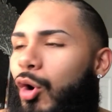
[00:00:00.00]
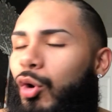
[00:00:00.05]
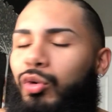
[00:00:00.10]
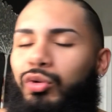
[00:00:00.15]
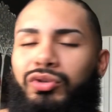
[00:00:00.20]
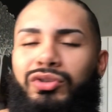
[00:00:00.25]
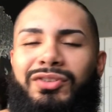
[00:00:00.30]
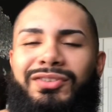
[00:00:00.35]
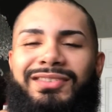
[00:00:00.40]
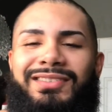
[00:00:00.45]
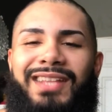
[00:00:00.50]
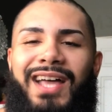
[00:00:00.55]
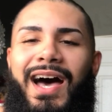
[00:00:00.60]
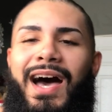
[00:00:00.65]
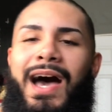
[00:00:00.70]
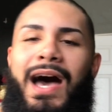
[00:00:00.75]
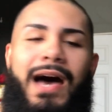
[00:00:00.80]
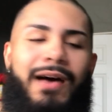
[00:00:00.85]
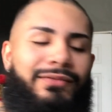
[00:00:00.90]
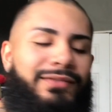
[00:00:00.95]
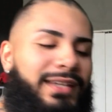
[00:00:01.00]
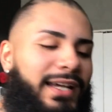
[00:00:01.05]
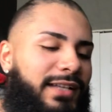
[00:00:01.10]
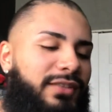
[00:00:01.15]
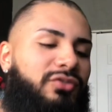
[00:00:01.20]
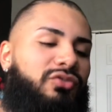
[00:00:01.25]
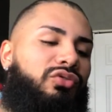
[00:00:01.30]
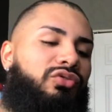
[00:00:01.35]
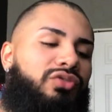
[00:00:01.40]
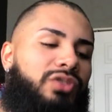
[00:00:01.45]
Who does not have
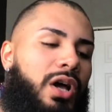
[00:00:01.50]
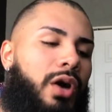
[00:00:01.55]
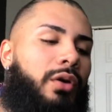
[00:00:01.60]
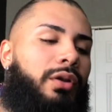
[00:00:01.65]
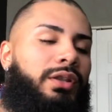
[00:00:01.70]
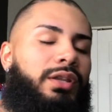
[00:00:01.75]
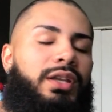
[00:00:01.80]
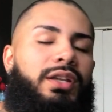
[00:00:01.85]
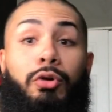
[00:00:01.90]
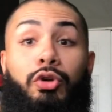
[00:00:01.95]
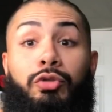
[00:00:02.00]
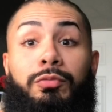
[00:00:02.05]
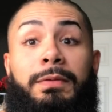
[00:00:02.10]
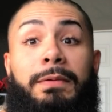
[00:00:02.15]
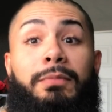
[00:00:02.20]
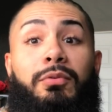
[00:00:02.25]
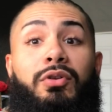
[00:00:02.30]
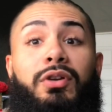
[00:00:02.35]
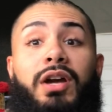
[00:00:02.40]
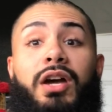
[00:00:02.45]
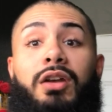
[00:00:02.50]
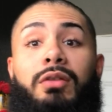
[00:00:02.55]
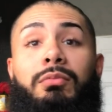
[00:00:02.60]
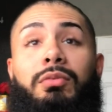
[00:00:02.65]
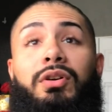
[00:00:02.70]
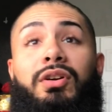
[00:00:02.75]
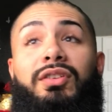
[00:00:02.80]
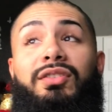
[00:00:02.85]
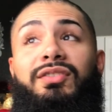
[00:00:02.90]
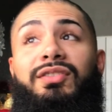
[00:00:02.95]
tattoos nowadays?
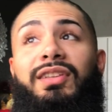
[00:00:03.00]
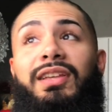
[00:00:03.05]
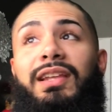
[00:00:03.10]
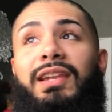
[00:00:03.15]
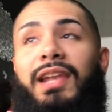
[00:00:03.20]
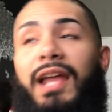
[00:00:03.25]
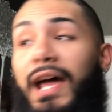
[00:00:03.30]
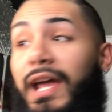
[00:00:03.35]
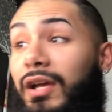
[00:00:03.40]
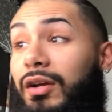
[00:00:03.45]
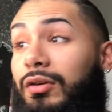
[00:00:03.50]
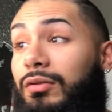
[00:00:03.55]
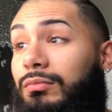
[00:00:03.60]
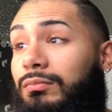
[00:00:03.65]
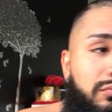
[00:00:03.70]
Tattoos.